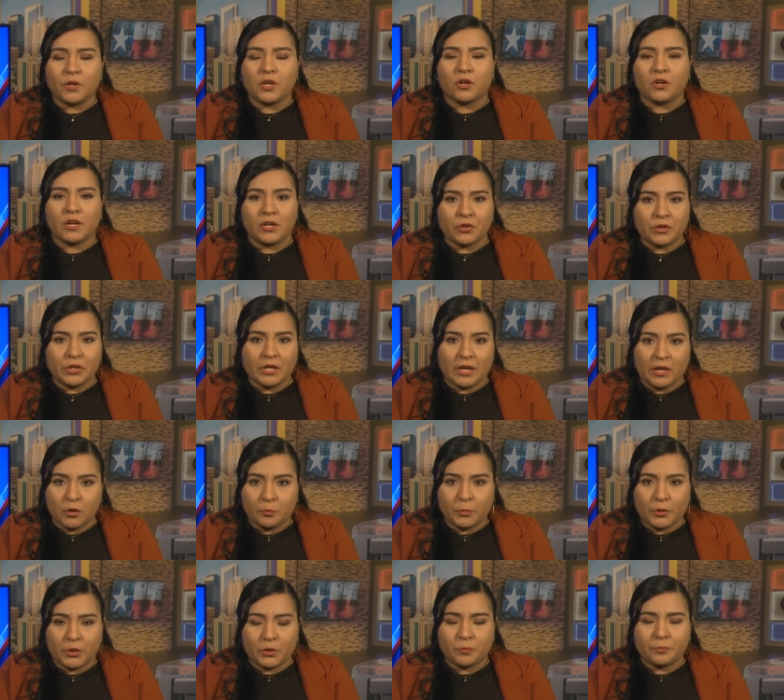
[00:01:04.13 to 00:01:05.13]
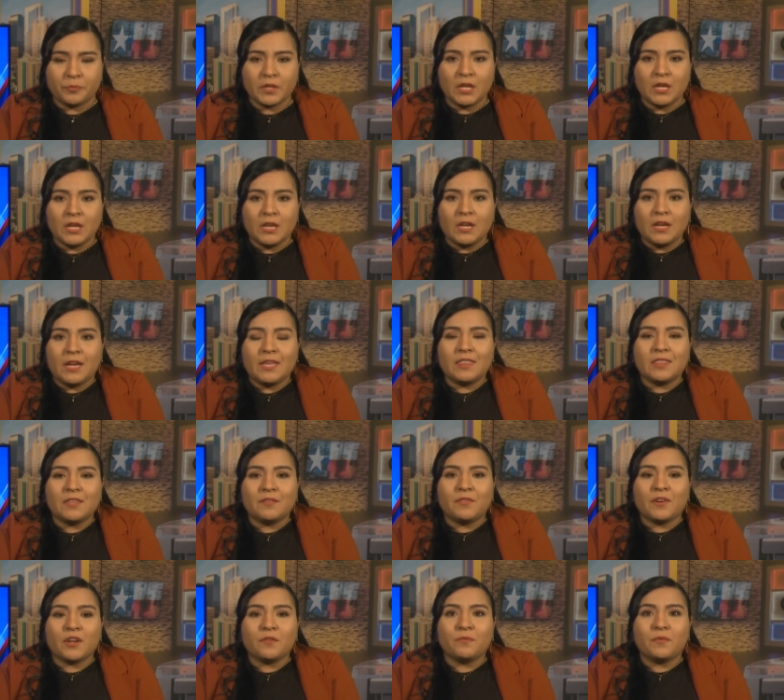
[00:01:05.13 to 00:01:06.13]
are here to help you and the
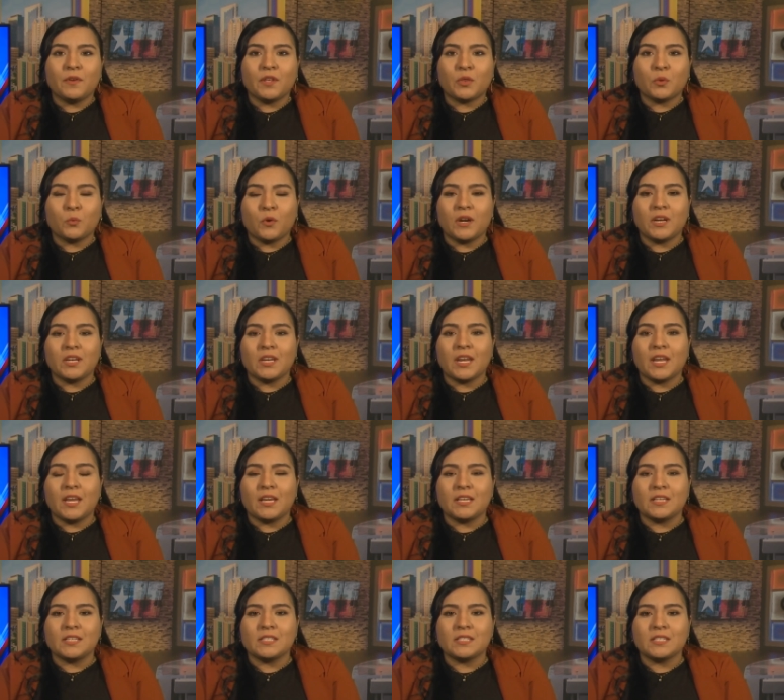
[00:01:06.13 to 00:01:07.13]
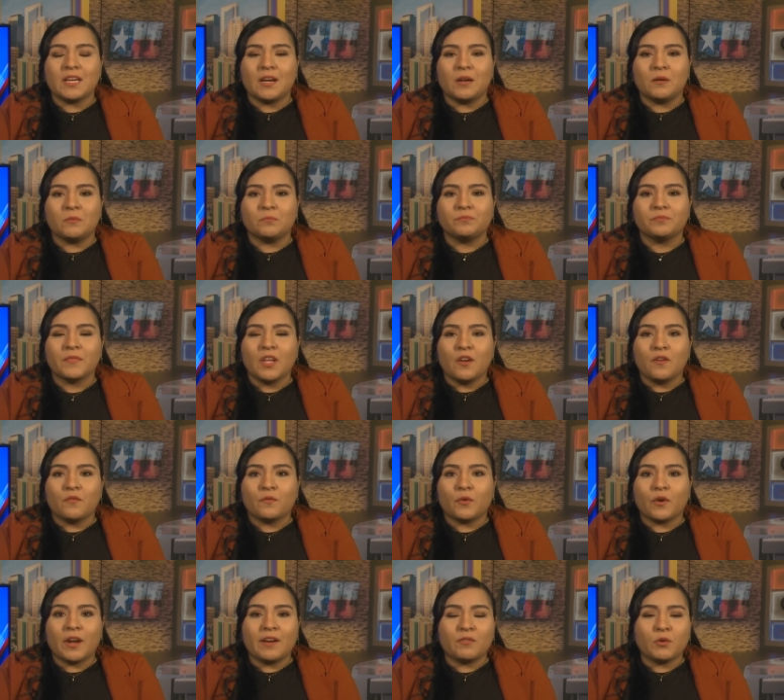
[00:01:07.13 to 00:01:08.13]
very fifth one is um,
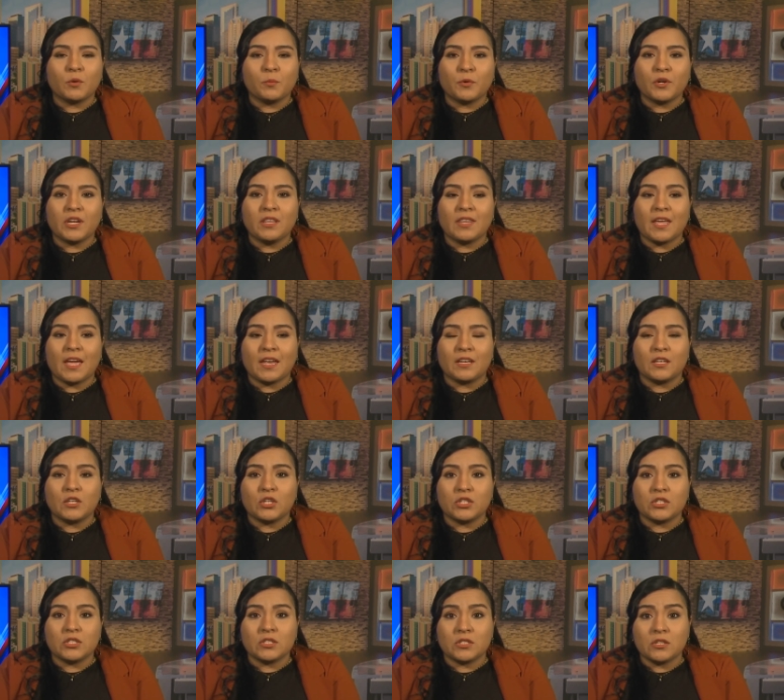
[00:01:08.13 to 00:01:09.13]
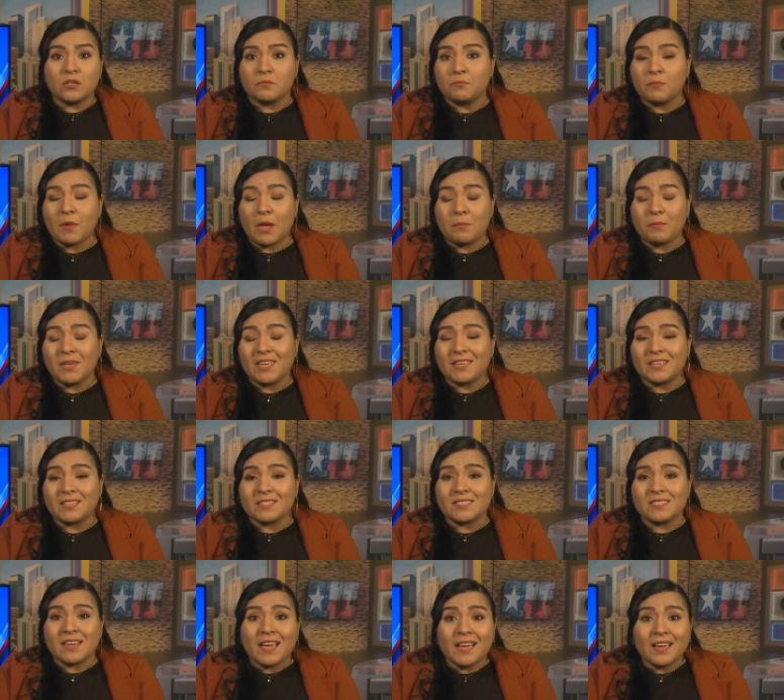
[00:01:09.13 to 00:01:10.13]
for everybody that maybe
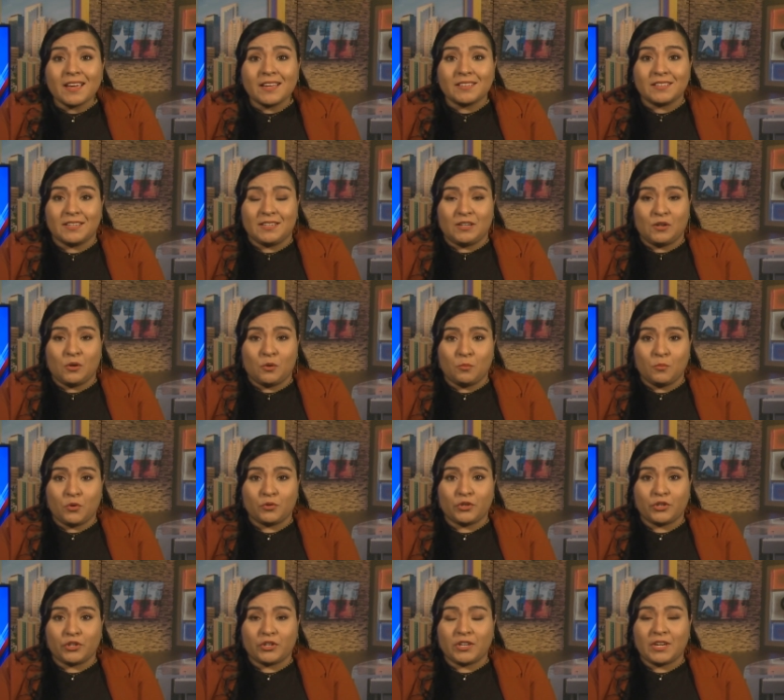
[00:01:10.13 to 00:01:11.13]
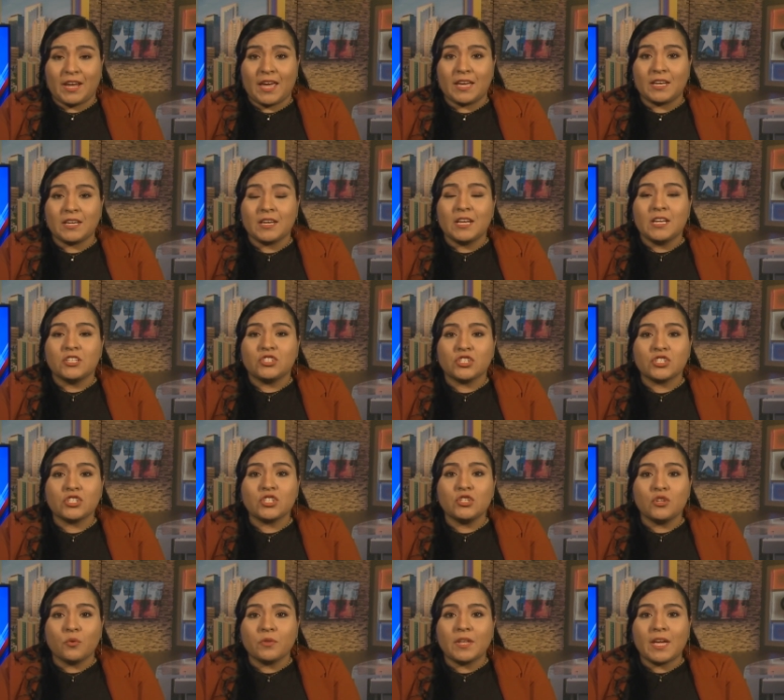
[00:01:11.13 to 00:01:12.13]
is not a homeowner yet just
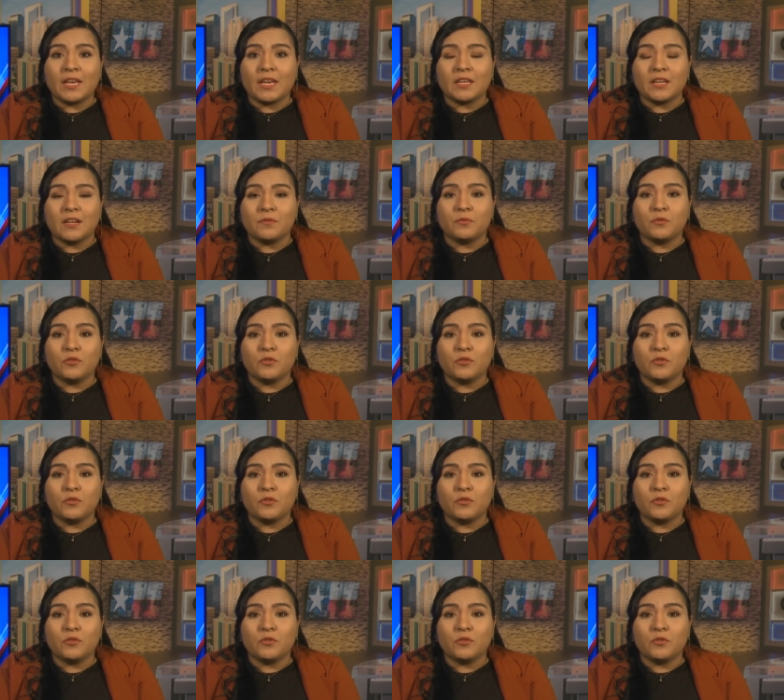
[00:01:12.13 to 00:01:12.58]
know that uh,